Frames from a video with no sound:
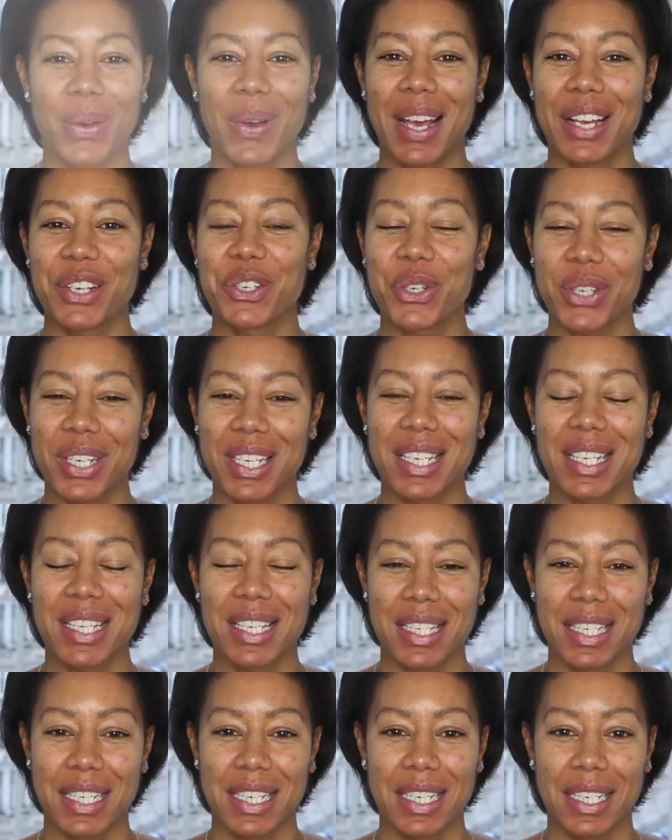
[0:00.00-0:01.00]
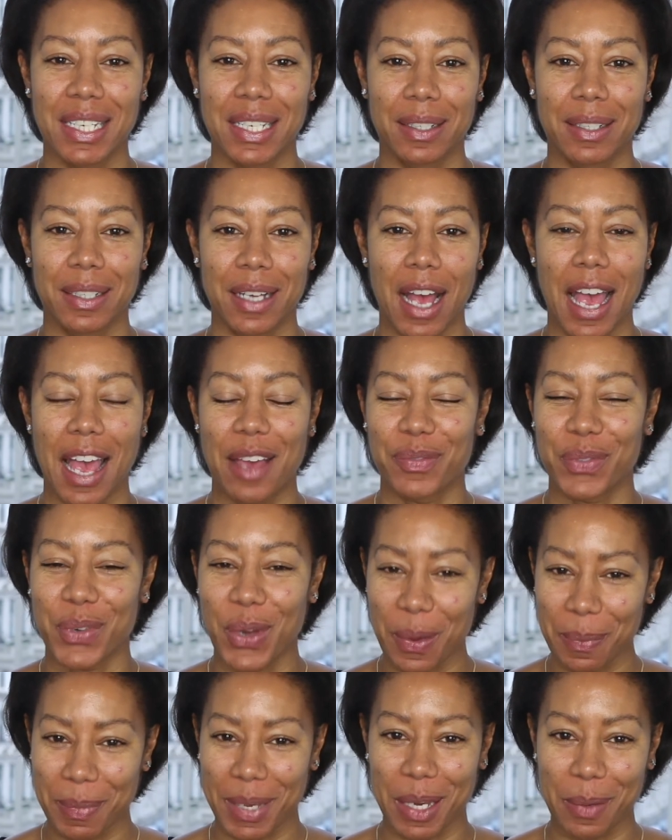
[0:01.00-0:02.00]
as you can see, I have
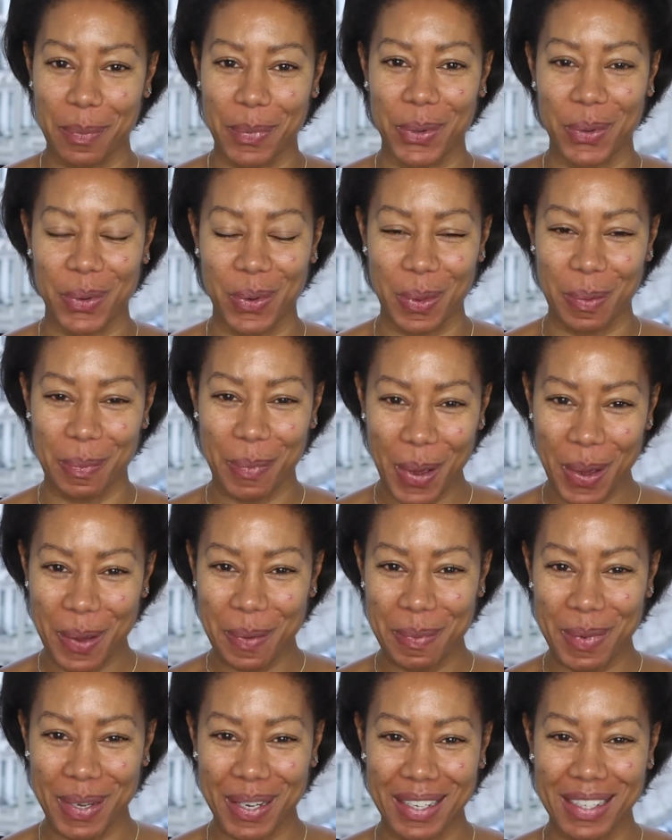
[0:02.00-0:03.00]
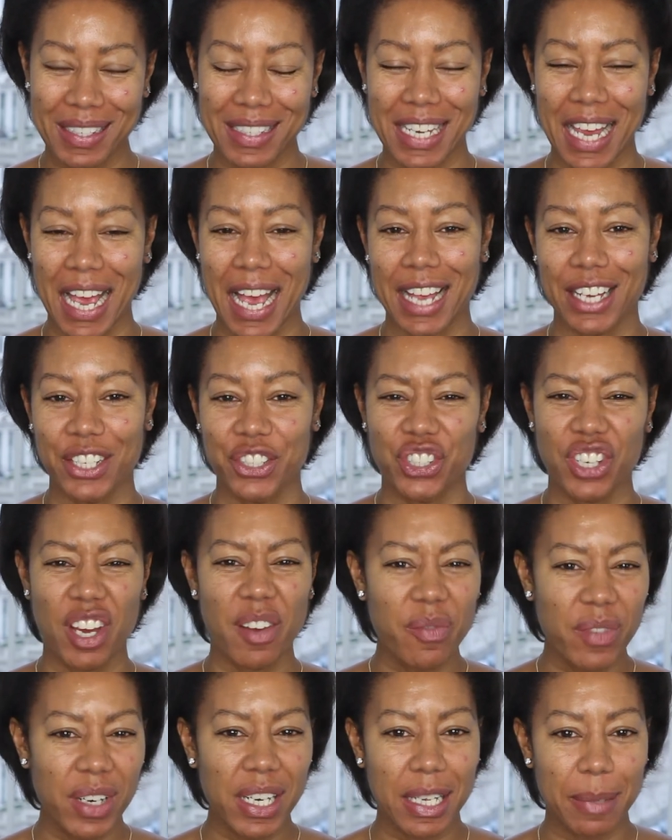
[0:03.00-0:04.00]
no makeup on at the moment, and
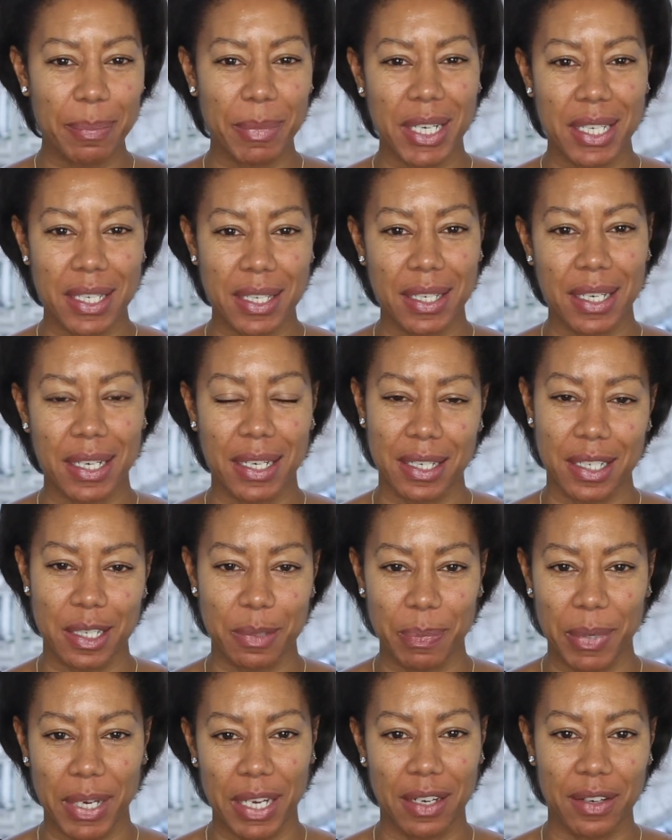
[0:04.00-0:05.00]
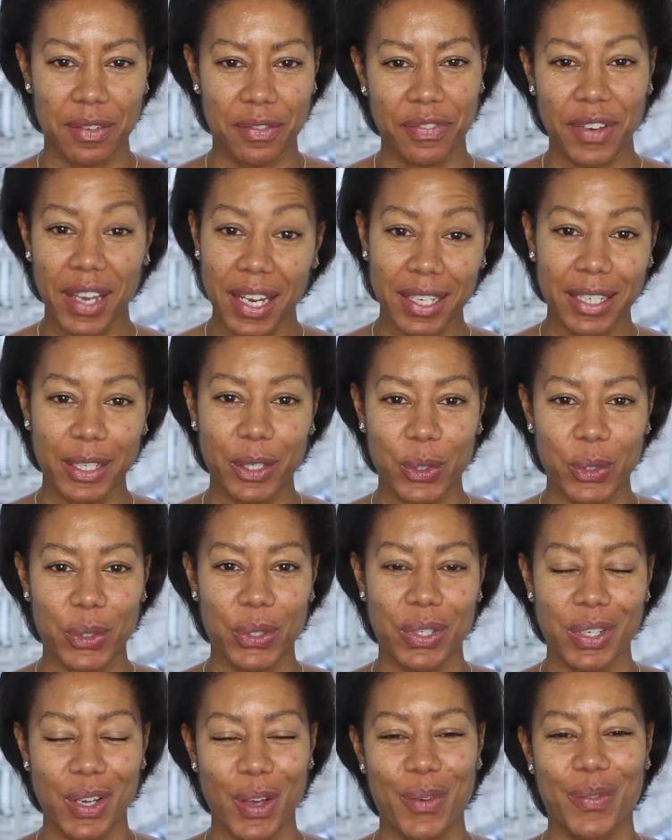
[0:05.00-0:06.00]
generally my skin has been fairly
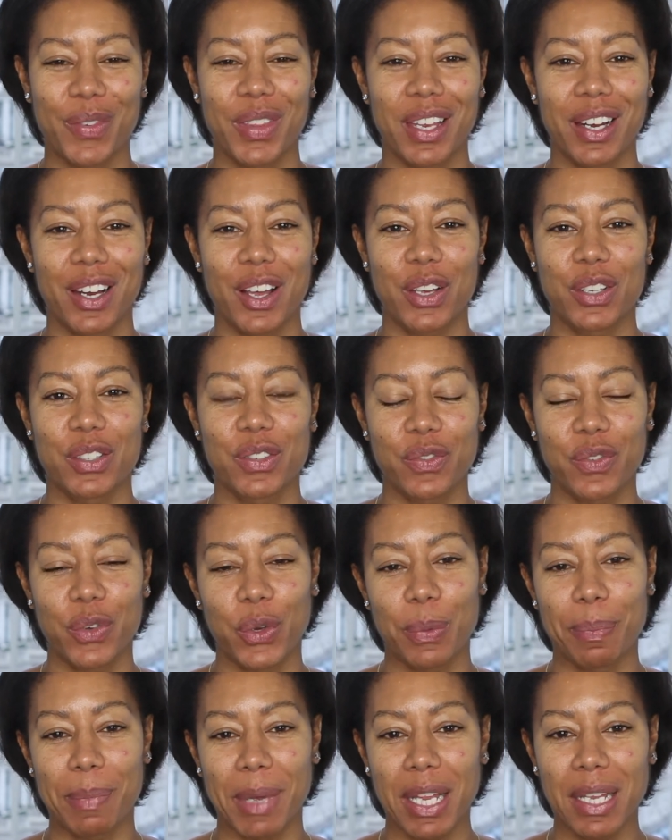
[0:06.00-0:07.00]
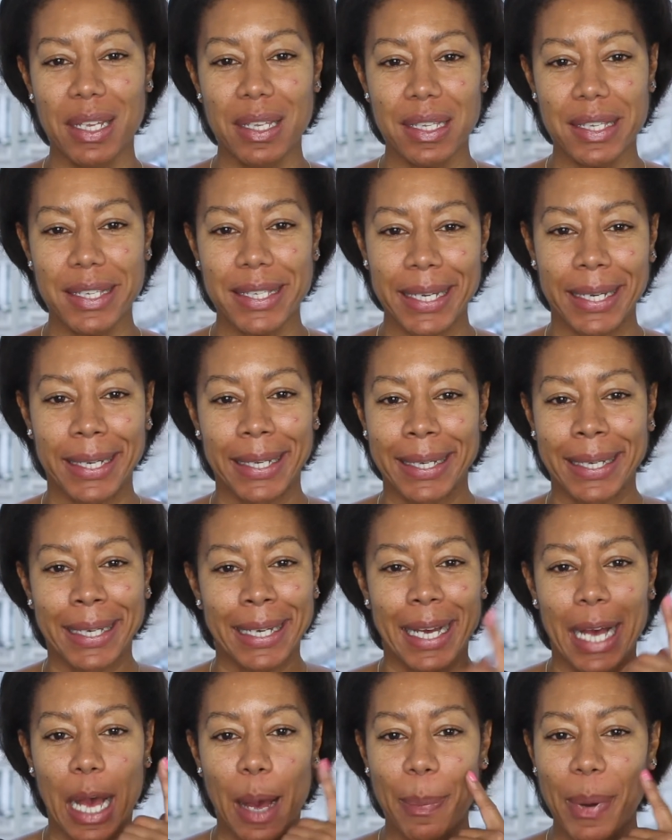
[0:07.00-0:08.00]
good over the last few months.
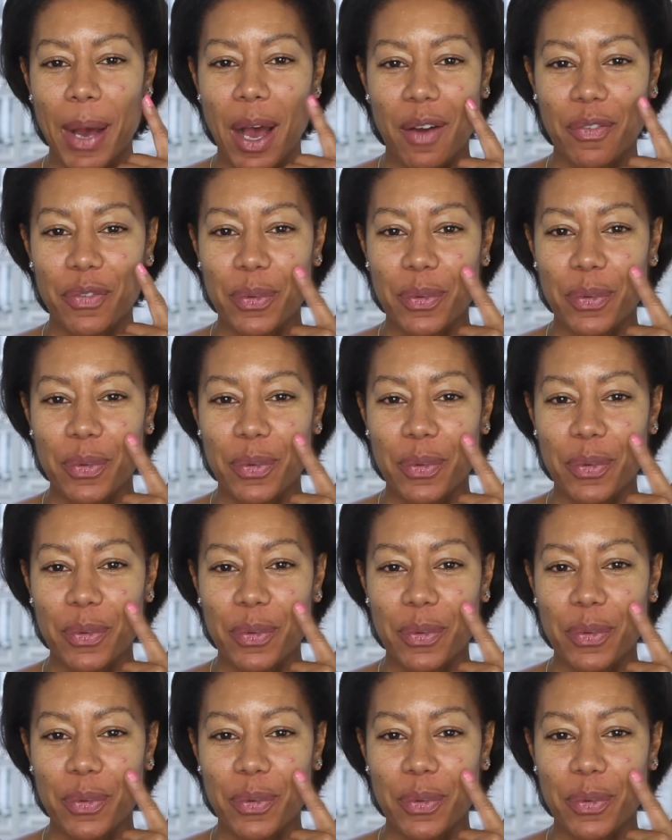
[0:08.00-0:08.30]
Apart